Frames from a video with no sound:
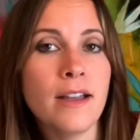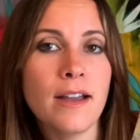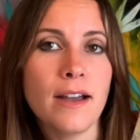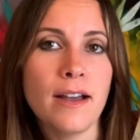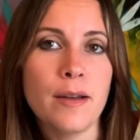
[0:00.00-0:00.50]

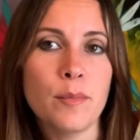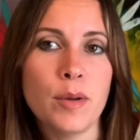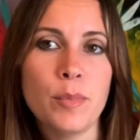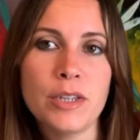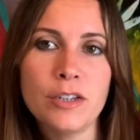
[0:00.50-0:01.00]

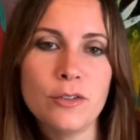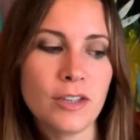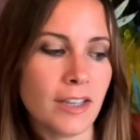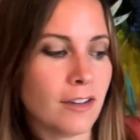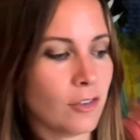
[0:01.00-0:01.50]
but you
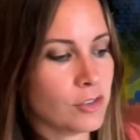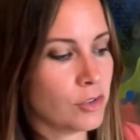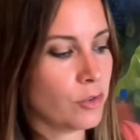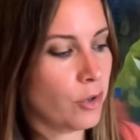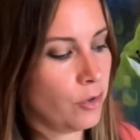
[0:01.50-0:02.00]
can also
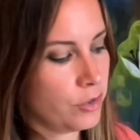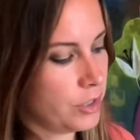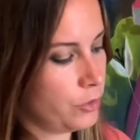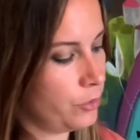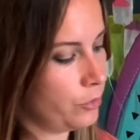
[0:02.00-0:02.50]
go
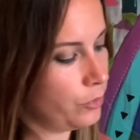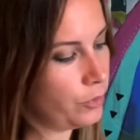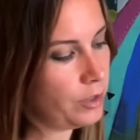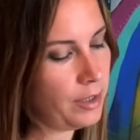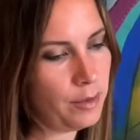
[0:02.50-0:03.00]
to
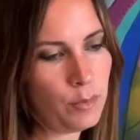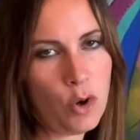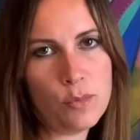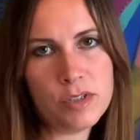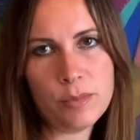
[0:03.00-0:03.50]

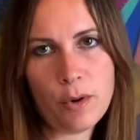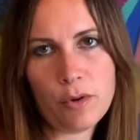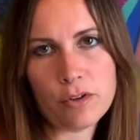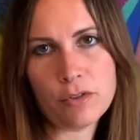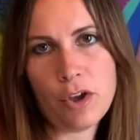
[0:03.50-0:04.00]
Home Depot
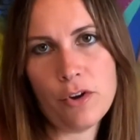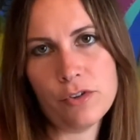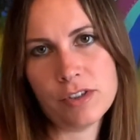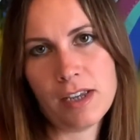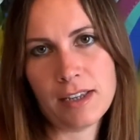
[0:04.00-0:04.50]
or
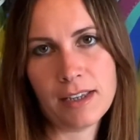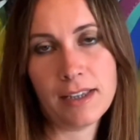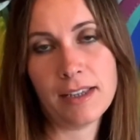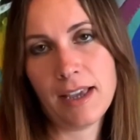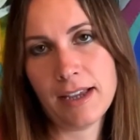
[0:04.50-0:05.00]
Lowe's
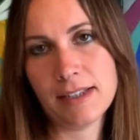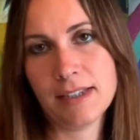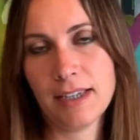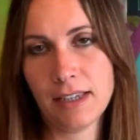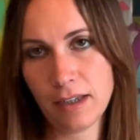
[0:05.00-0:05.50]
and
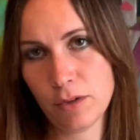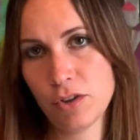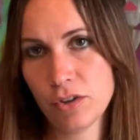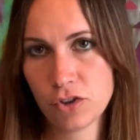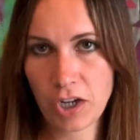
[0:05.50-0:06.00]
get a
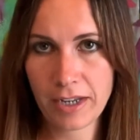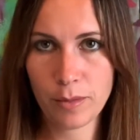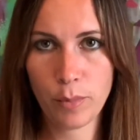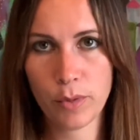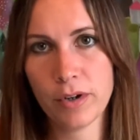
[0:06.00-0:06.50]

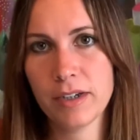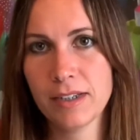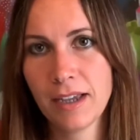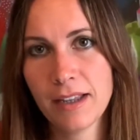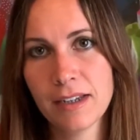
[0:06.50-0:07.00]
giant board and
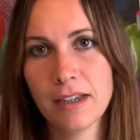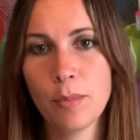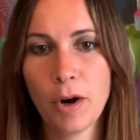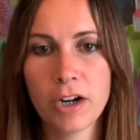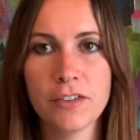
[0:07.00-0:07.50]
cut it
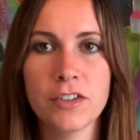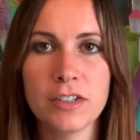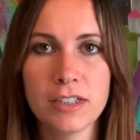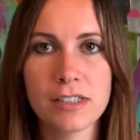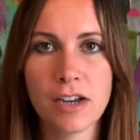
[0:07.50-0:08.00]
apart if you
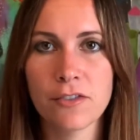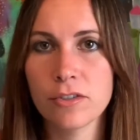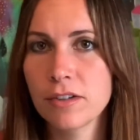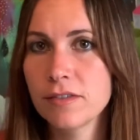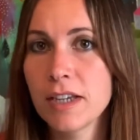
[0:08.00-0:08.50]
need
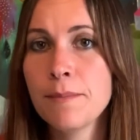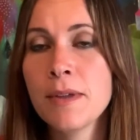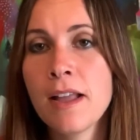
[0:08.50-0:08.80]
several of them.